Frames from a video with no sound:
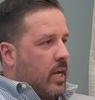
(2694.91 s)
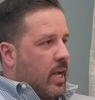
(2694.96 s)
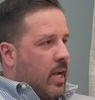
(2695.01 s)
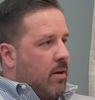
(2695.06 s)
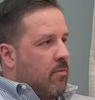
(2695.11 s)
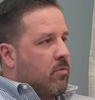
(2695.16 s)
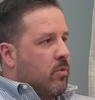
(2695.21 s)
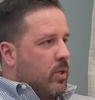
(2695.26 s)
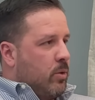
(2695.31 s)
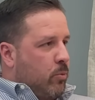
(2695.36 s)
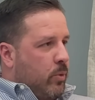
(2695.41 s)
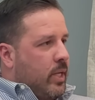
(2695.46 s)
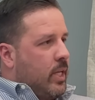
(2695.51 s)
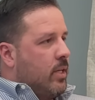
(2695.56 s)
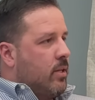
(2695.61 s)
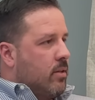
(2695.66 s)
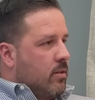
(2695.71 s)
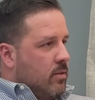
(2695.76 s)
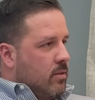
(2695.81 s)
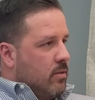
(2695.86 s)
every
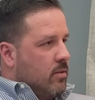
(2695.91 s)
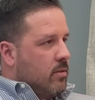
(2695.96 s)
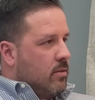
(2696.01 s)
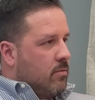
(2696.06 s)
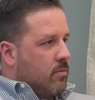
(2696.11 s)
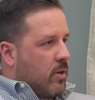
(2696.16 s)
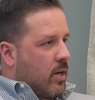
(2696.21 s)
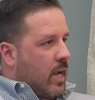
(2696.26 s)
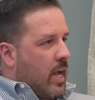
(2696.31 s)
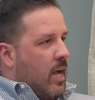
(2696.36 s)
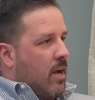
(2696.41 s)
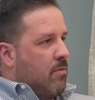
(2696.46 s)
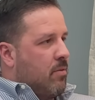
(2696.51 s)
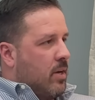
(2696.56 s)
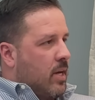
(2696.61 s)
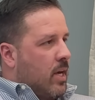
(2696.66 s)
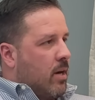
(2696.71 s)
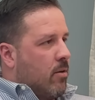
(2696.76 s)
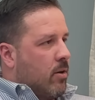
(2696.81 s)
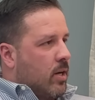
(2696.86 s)
week for a half
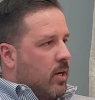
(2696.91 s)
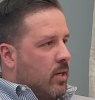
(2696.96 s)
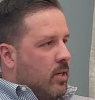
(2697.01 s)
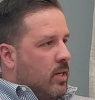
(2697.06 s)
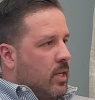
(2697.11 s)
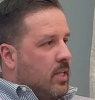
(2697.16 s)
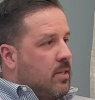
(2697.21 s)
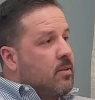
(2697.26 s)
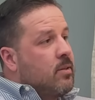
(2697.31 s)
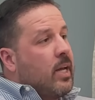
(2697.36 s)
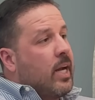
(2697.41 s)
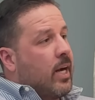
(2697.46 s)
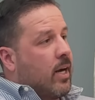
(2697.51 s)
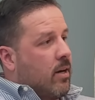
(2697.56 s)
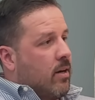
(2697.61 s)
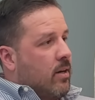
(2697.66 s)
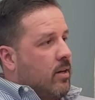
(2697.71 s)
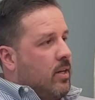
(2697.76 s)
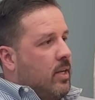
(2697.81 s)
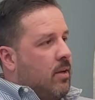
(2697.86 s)
an hour. It's there.